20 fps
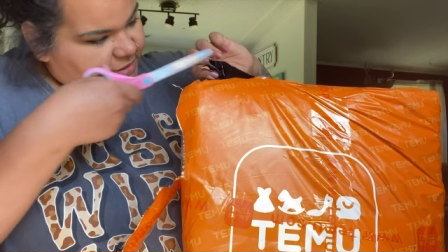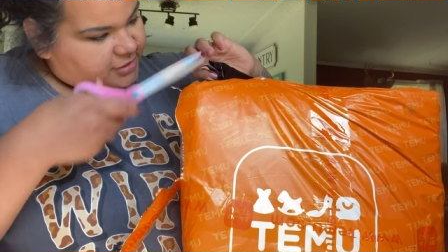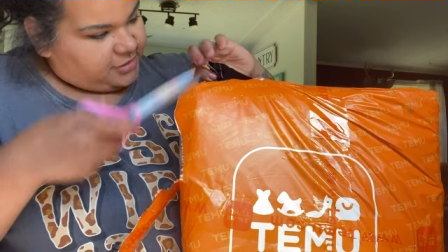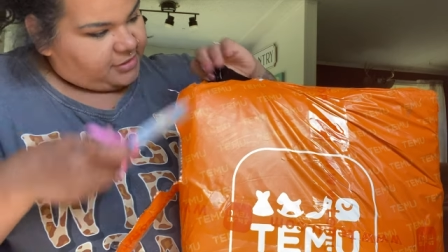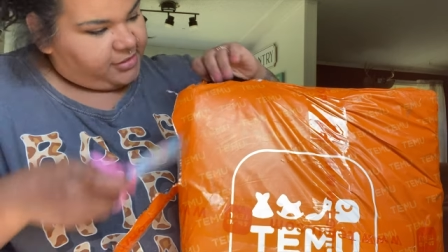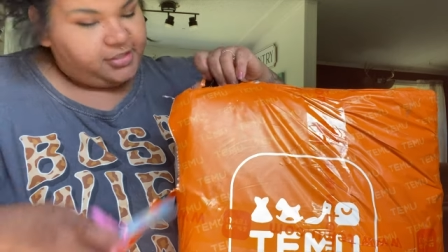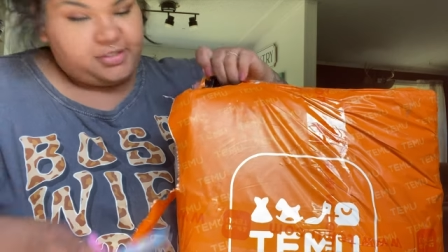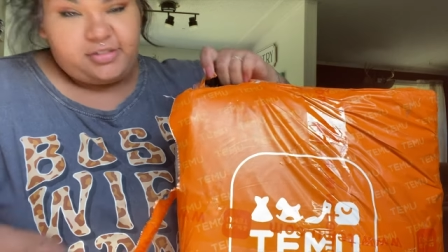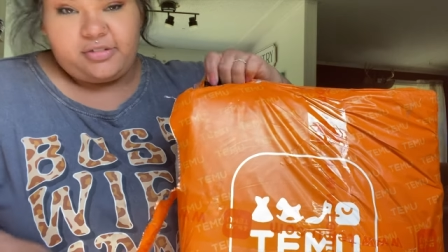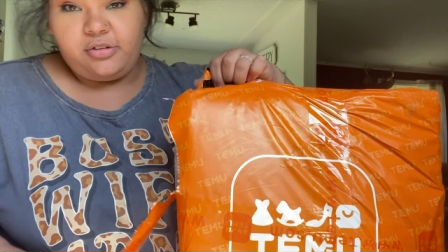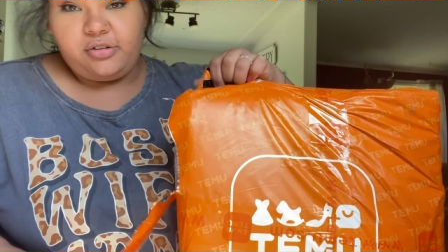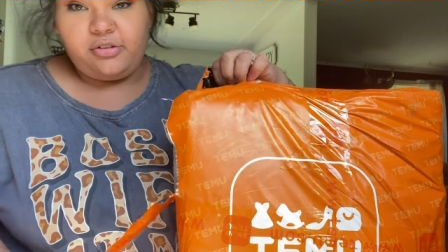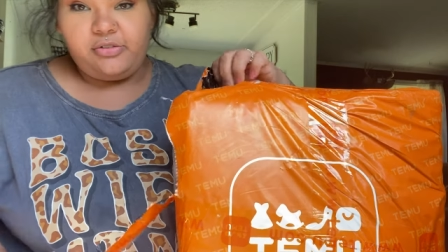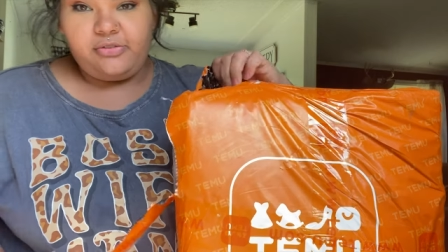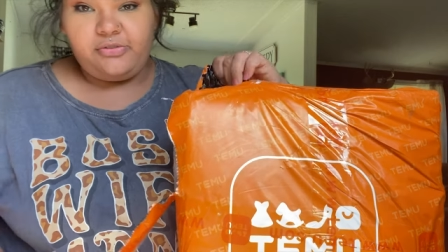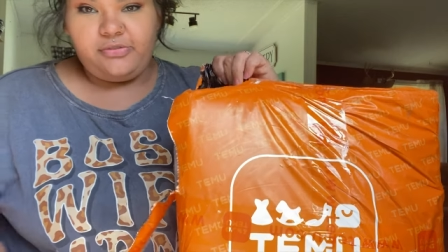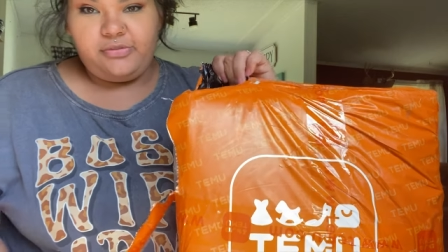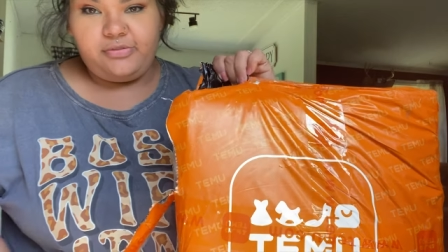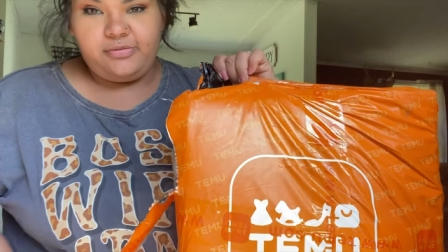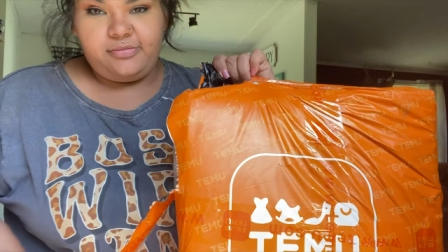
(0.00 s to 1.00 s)
this
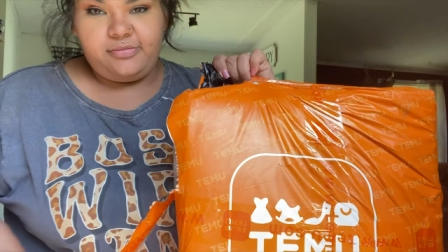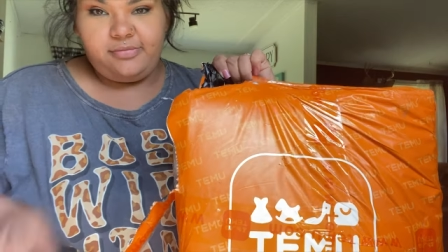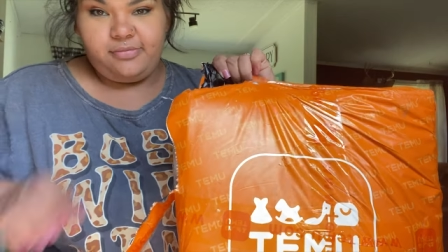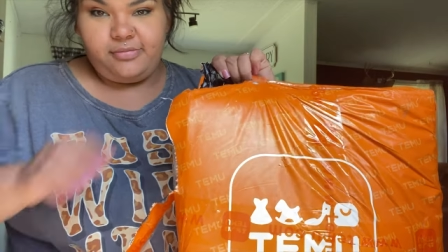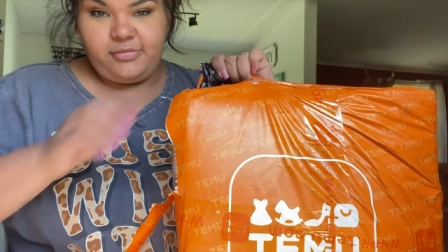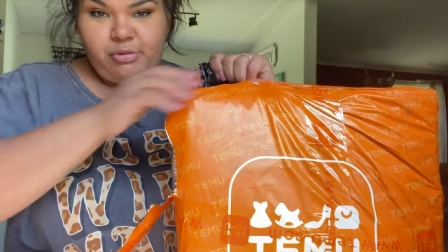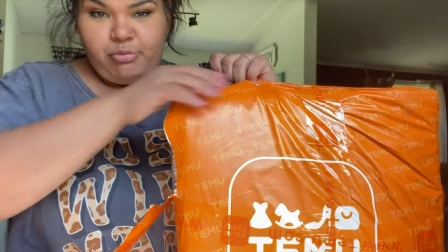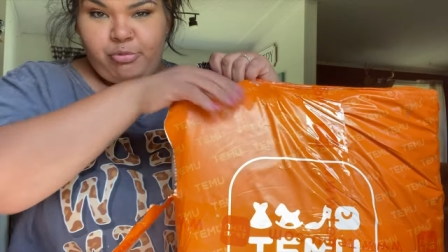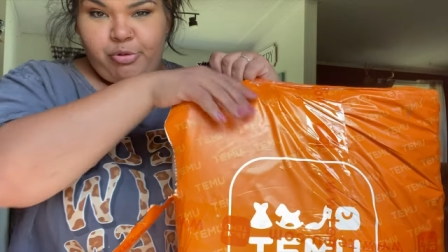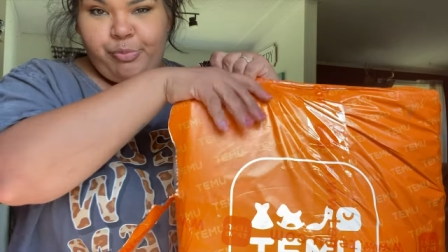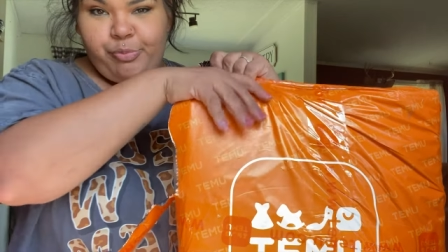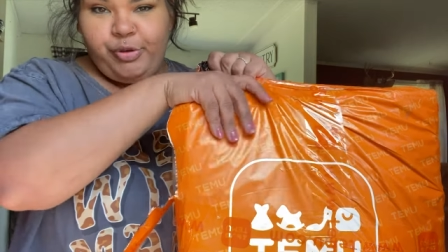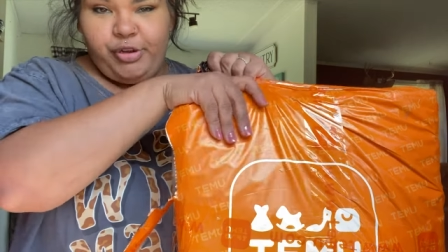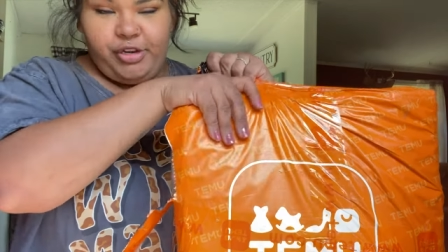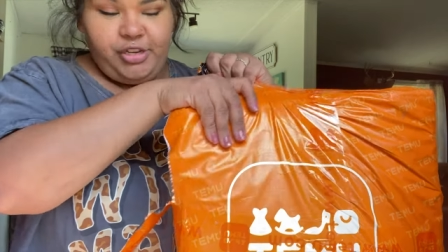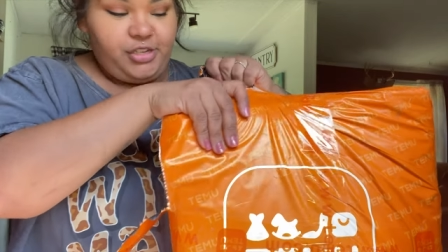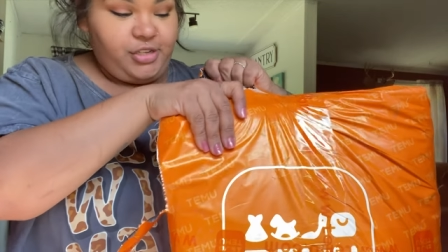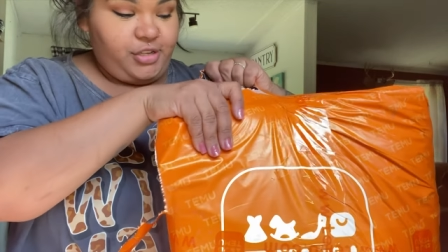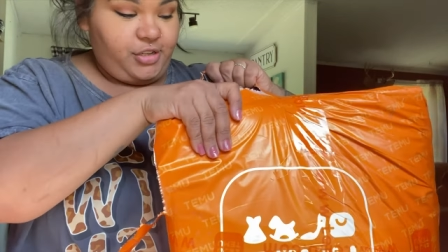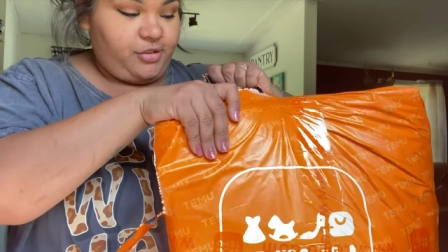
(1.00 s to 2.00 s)
stuff. I'm gonna put
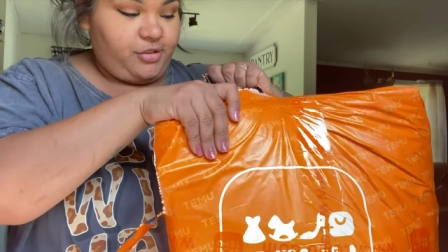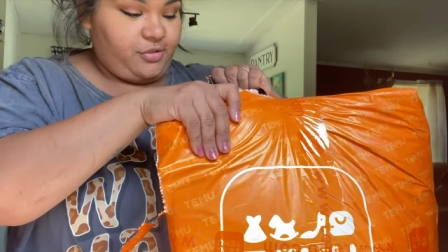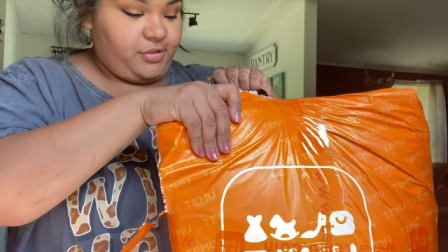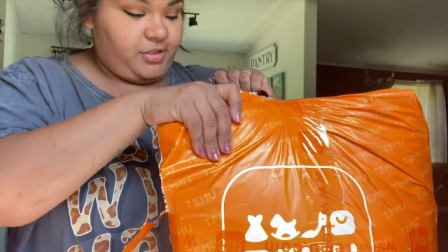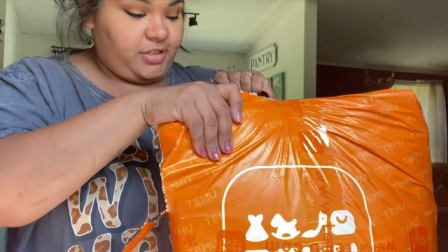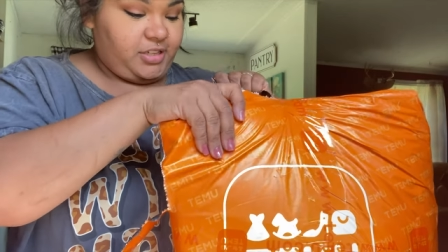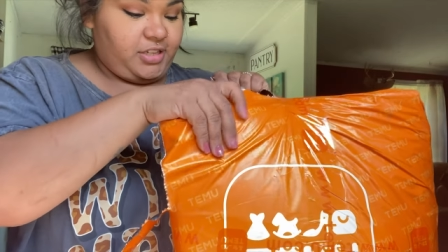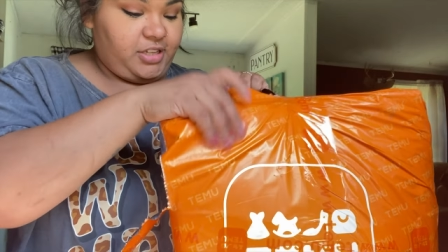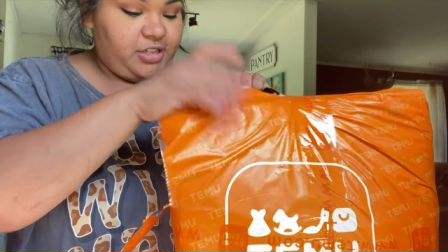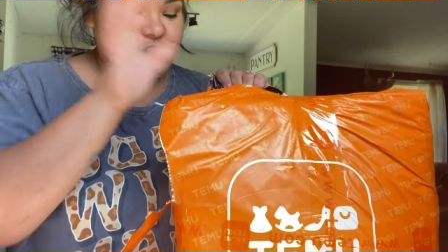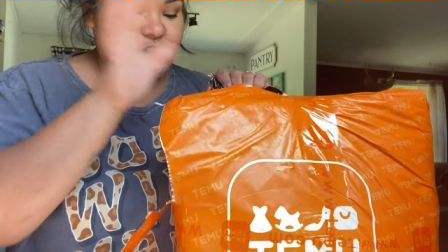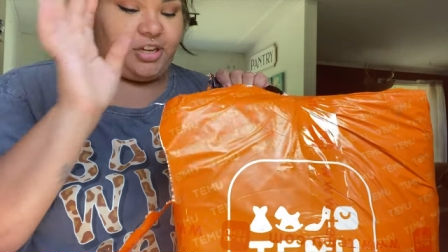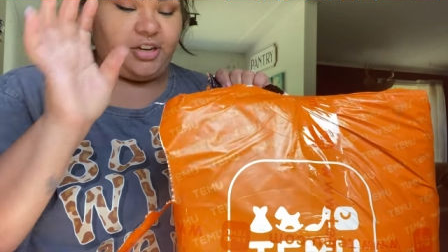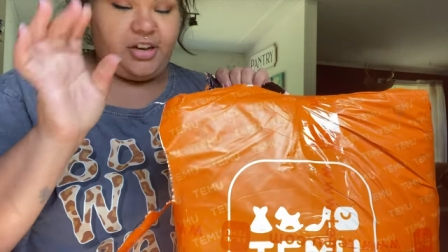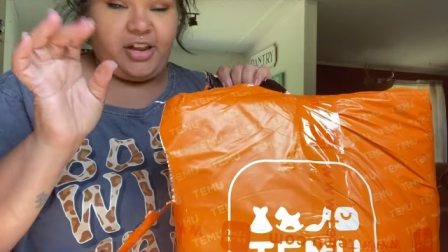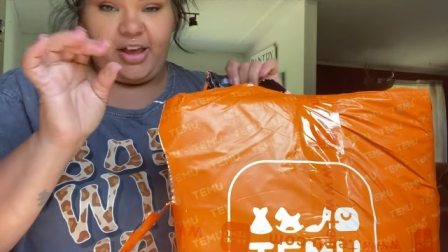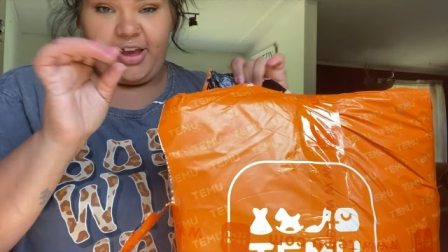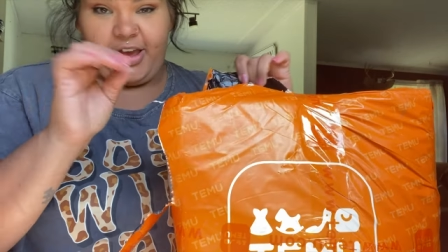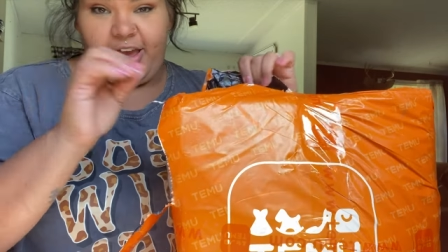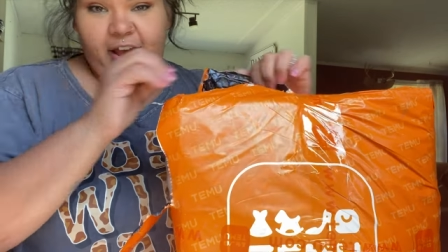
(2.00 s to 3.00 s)
it to you. so let y'all know
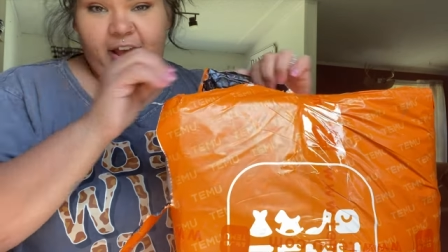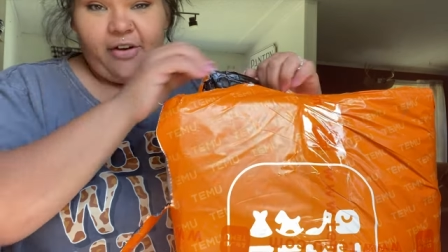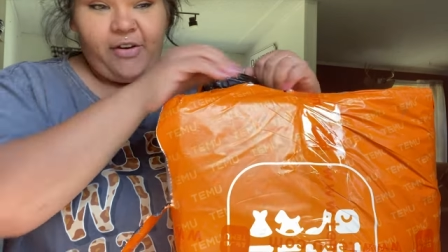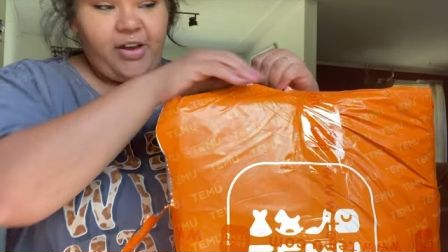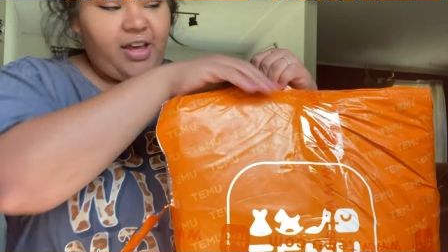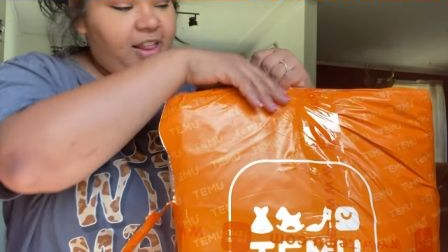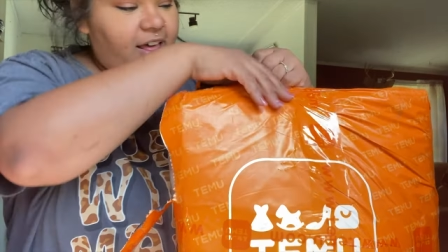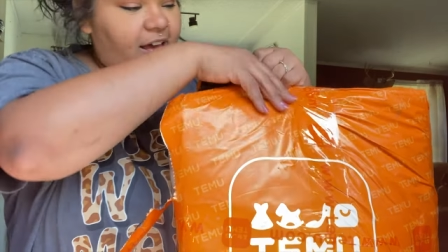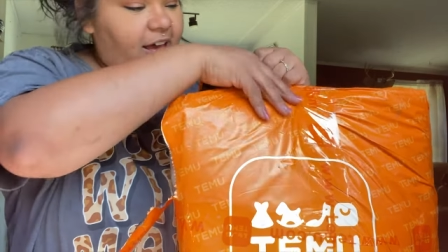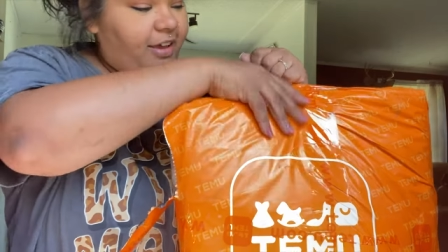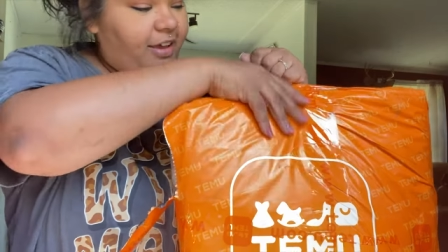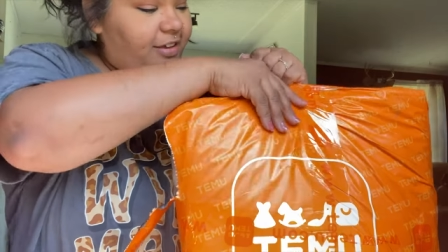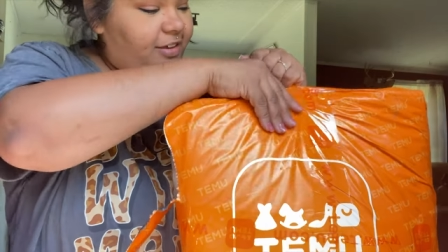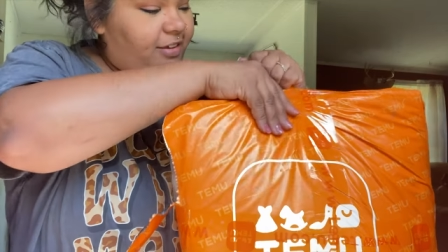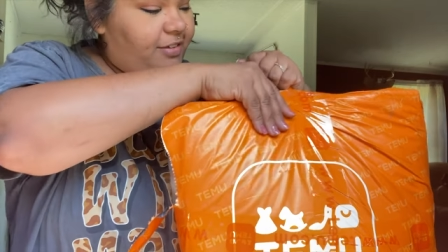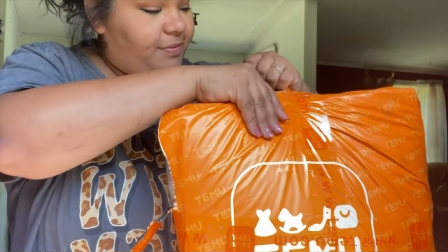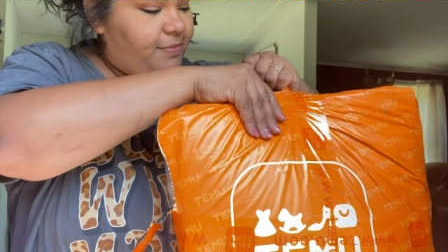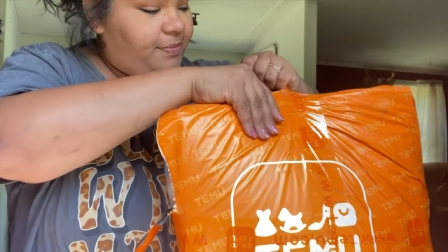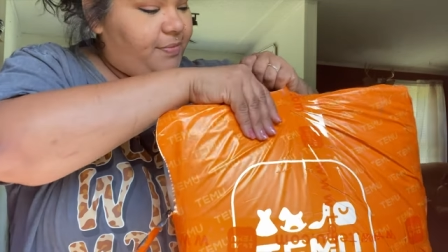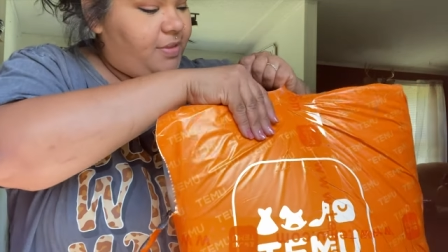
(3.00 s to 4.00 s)
how I like it.